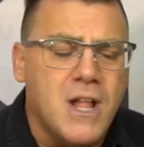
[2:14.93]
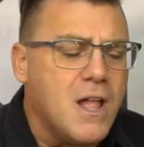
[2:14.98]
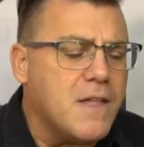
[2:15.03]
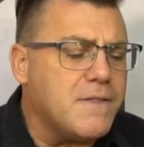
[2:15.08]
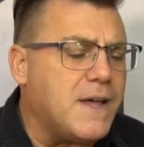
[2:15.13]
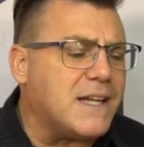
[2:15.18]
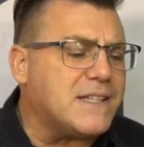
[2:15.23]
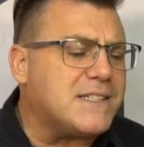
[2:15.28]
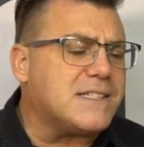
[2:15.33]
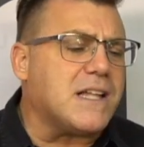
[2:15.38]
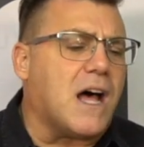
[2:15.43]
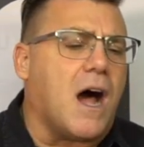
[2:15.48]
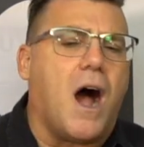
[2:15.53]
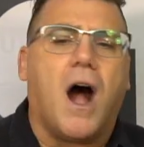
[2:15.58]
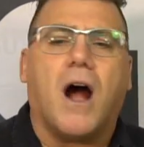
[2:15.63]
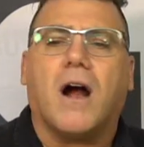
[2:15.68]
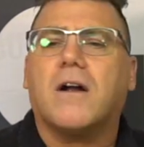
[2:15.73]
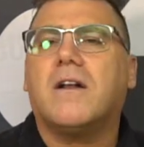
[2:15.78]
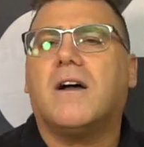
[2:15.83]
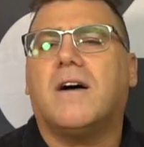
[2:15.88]
That's the
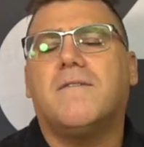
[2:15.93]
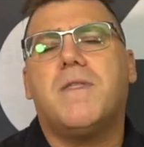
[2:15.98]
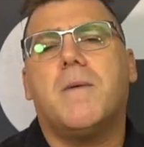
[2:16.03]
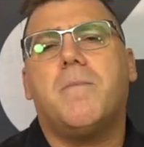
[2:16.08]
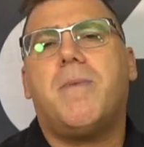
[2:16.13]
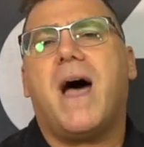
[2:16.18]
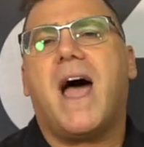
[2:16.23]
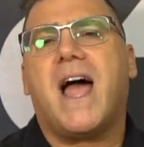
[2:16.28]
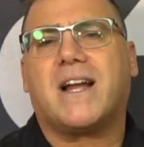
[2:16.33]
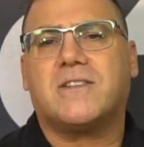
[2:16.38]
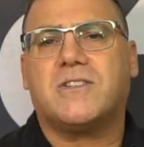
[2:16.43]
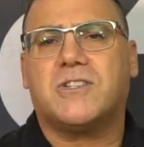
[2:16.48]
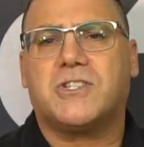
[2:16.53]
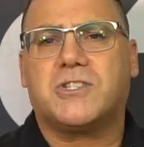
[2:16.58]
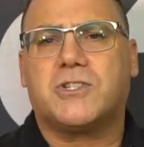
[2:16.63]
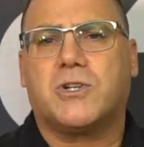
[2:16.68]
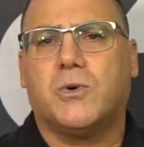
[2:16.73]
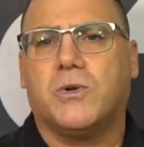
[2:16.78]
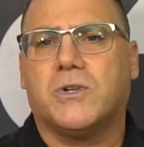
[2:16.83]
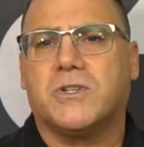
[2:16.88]
heart of the
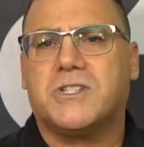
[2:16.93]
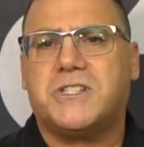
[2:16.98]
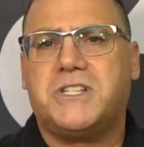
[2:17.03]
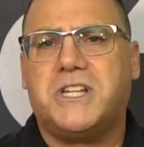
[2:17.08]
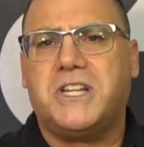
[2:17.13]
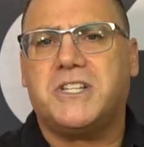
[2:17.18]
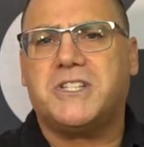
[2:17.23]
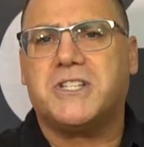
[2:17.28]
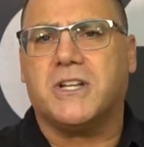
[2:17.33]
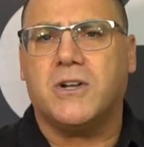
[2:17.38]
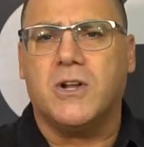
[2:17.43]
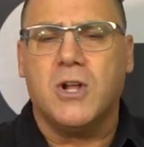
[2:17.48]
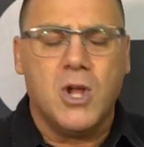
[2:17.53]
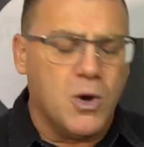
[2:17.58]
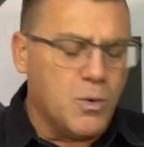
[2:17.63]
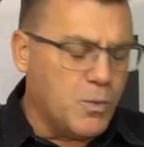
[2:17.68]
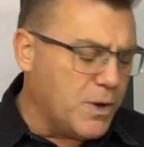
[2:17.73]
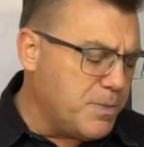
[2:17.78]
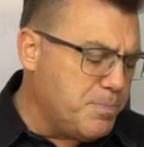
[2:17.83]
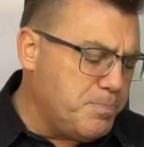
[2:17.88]
back-to-school season
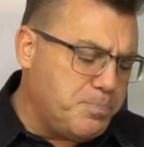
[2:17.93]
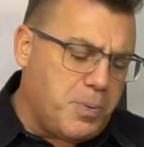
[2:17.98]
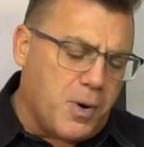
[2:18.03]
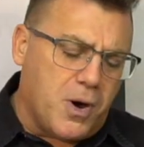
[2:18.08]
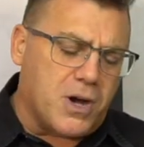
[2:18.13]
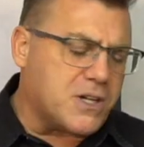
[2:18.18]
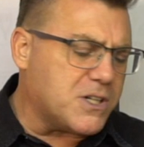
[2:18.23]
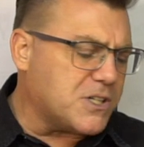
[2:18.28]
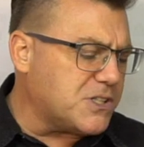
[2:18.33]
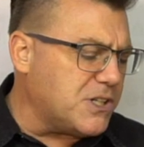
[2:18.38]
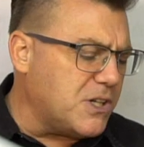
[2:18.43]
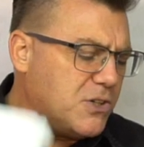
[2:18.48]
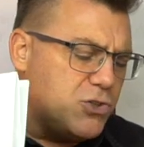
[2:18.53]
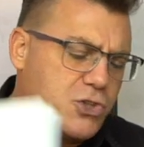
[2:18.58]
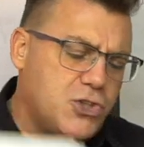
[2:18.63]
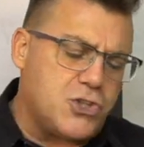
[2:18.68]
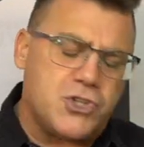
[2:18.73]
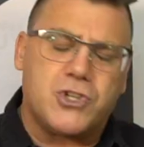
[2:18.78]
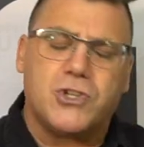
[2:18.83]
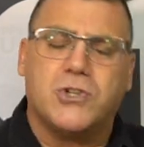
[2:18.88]
with books and
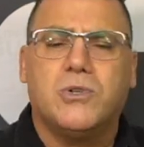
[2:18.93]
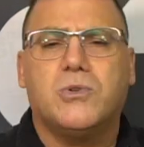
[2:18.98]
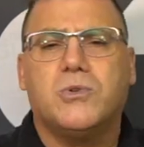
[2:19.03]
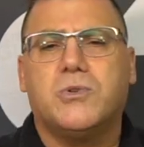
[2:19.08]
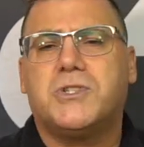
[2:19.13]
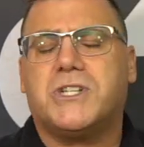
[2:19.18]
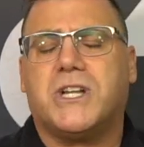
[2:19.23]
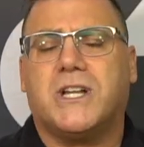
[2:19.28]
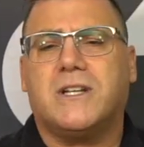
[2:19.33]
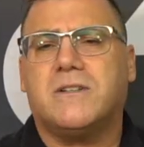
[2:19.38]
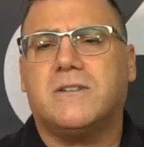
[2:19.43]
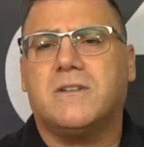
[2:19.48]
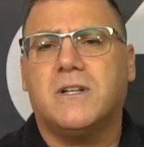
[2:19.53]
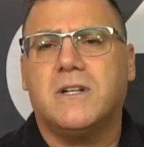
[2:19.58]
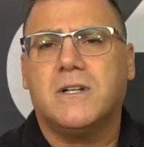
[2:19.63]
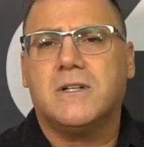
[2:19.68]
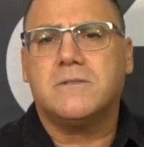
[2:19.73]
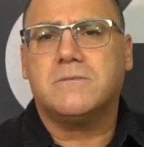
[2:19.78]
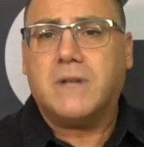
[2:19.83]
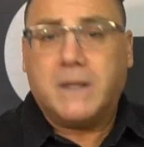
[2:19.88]
shoes and
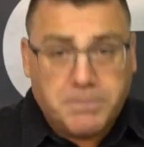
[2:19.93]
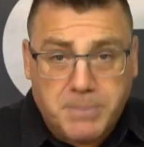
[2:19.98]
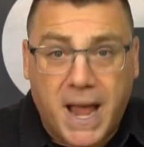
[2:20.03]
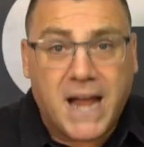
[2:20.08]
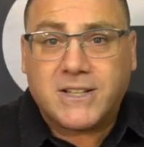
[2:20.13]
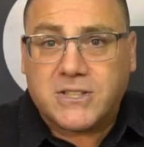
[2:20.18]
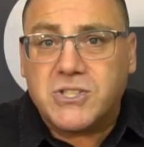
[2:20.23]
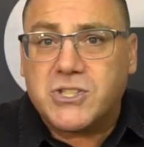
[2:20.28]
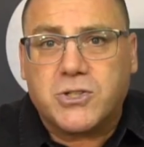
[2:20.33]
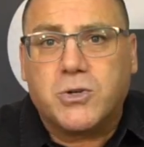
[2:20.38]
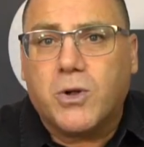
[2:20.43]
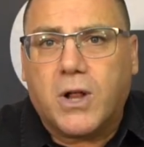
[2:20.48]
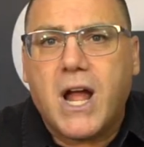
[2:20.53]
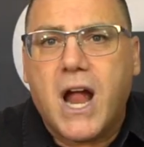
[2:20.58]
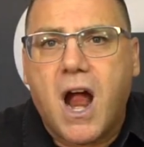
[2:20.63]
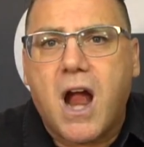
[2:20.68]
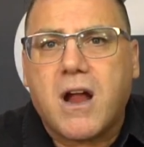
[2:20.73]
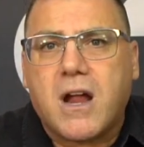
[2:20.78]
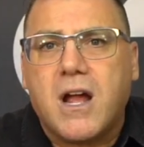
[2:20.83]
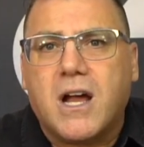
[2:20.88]
back-to-school
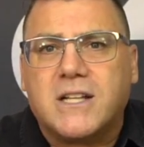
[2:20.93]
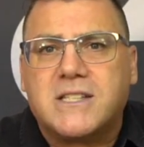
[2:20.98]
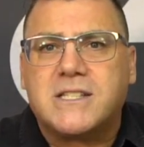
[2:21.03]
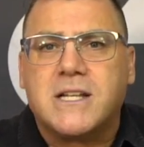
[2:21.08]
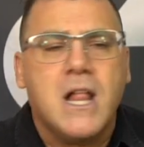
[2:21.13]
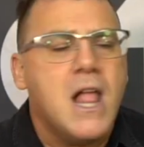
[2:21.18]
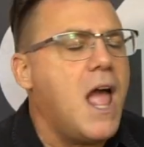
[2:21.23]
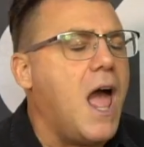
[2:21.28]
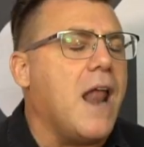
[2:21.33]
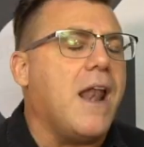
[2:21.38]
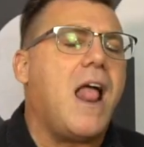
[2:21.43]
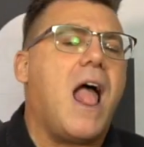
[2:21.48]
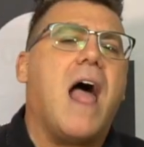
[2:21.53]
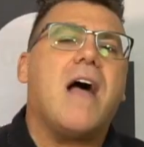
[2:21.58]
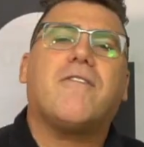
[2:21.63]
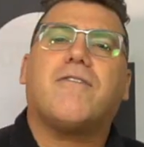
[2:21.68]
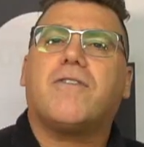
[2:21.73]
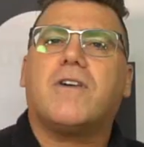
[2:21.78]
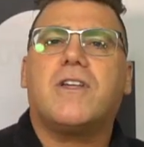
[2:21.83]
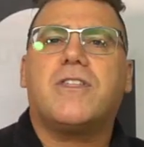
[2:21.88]
haircuts and
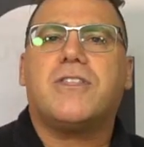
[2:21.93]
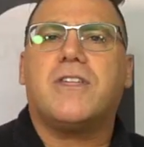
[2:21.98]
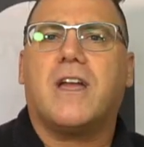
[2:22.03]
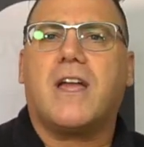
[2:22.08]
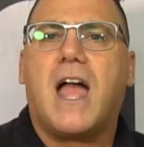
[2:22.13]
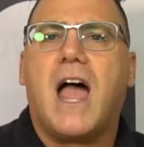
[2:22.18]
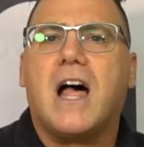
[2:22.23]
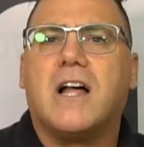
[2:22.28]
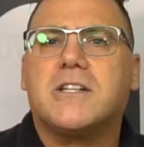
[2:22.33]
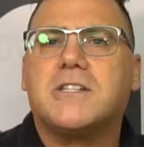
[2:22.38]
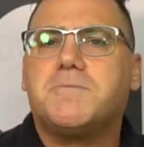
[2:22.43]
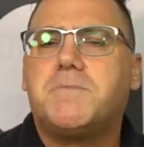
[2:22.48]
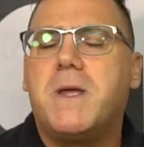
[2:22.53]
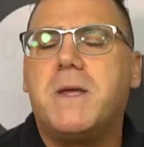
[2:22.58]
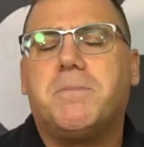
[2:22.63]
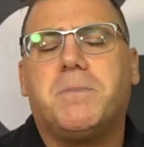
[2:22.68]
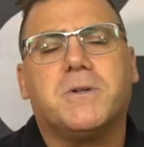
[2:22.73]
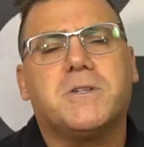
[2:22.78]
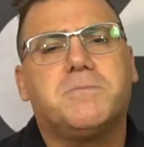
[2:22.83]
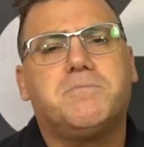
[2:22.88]
everything else.
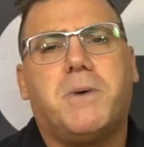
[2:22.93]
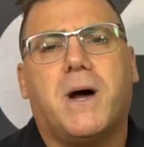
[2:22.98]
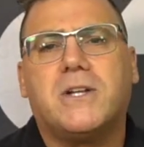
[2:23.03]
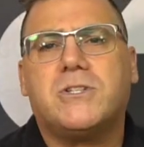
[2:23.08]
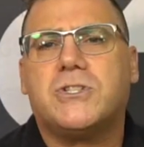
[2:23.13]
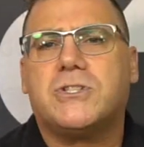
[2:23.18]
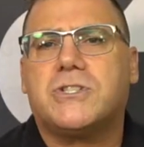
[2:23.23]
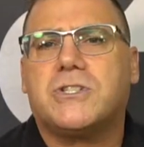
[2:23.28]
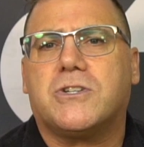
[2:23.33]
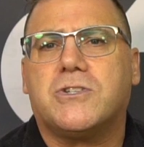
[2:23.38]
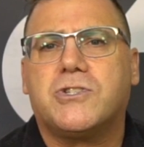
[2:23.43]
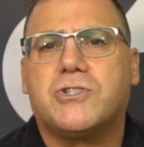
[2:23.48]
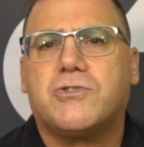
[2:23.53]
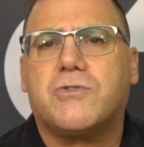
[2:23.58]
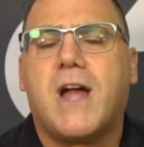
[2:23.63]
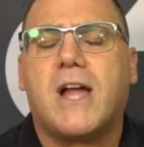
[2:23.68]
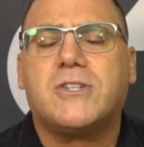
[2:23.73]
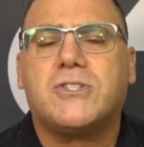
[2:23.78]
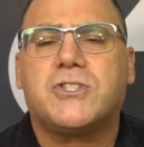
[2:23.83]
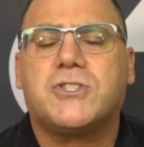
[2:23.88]
People's budgets are
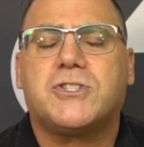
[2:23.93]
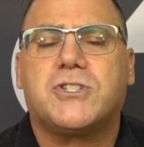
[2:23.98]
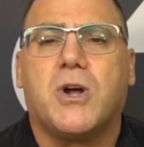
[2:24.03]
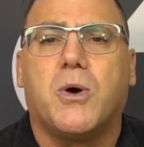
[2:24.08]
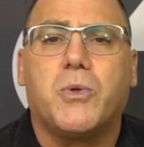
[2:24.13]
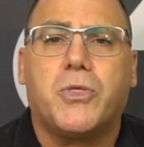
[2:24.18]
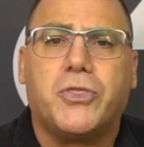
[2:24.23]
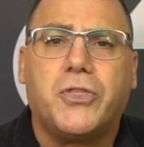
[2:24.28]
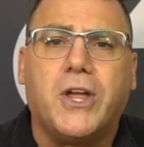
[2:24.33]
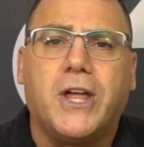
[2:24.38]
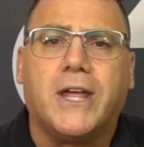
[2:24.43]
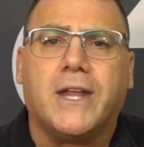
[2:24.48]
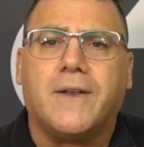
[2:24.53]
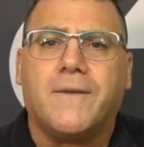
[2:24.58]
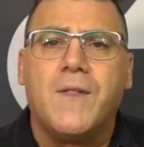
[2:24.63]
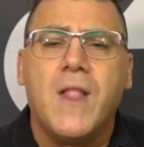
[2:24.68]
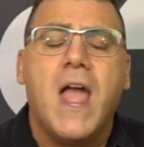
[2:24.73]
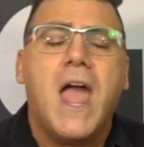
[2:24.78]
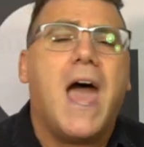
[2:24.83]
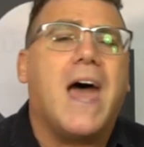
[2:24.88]
stretched so thin.
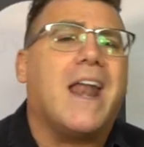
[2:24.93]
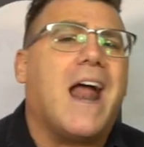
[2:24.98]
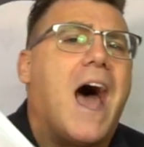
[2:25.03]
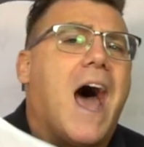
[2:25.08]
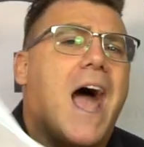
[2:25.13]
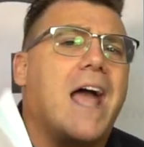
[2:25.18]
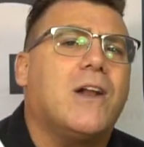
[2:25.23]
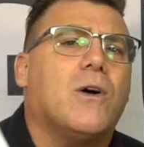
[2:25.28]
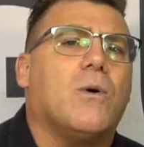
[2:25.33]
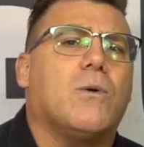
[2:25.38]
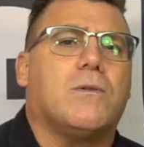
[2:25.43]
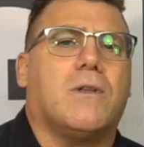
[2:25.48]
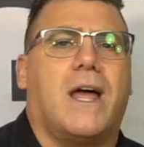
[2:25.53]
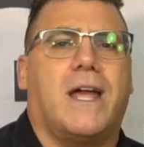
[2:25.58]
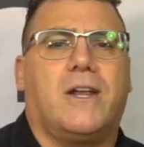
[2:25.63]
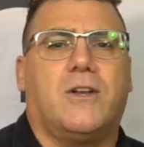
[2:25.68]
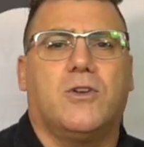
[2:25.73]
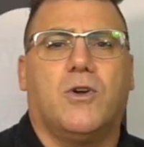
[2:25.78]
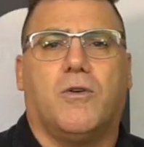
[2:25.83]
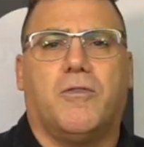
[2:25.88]
And I don't
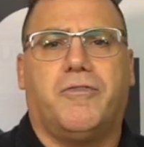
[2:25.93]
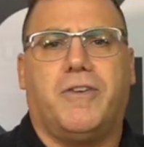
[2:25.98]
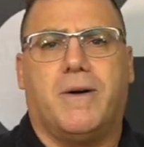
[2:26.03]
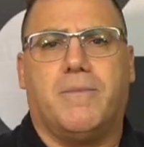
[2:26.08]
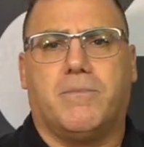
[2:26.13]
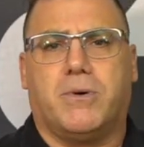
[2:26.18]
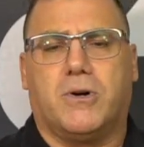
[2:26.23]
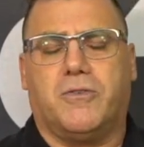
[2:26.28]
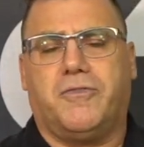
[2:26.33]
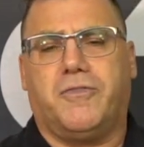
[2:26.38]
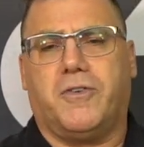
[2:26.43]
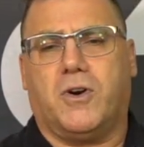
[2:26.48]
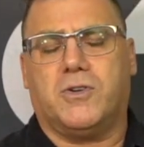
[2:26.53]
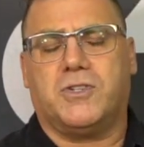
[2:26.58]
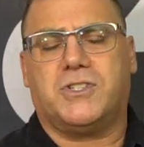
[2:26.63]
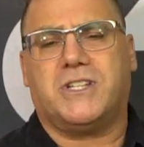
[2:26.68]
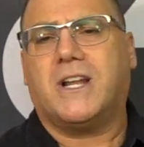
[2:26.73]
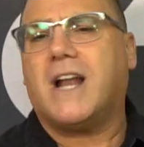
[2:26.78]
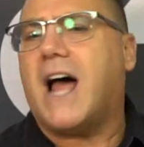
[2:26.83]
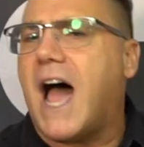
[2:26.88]
like November
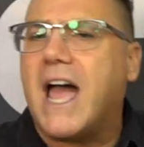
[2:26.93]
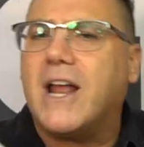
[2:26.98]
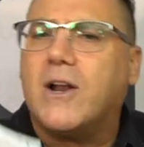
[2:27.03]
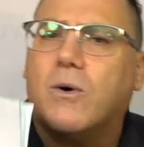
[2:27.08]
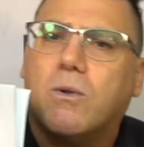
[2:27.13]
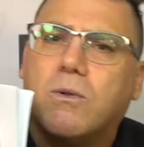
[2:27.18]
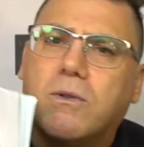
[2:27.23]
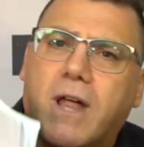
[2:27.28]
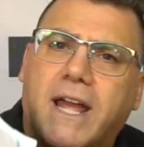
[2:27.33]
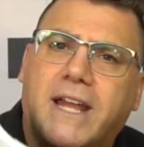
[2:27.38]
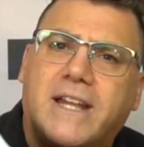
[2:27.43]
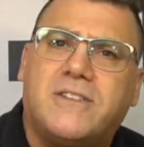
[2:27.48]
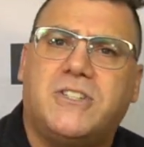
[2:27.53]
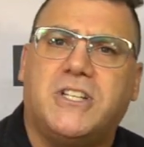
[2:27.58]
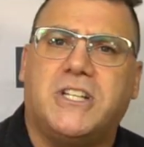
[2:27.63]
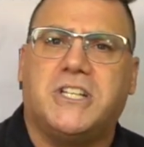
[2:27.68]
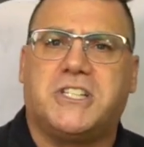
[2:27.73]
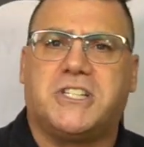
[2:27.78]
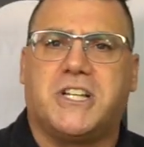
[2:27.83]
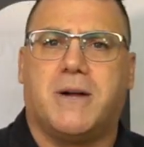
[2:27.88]
1st. And I don't like
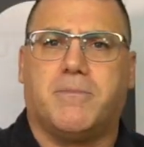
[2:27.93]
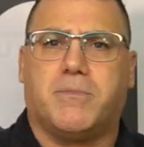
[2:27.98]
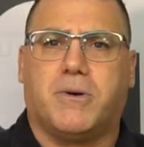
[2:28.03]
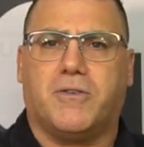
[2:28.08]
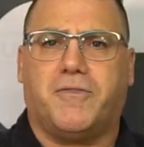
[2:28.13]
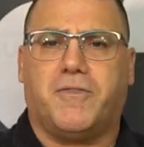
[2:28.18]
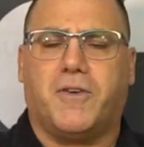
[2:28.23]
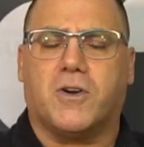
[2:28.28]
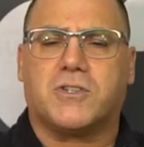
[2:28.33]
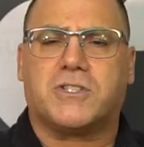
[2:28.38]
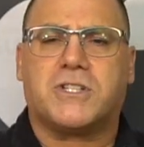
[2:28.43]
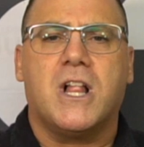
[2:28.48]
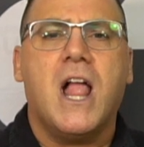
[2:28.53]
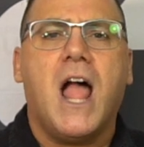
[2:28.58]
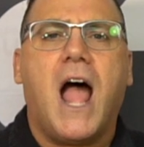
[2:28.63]
December 1st.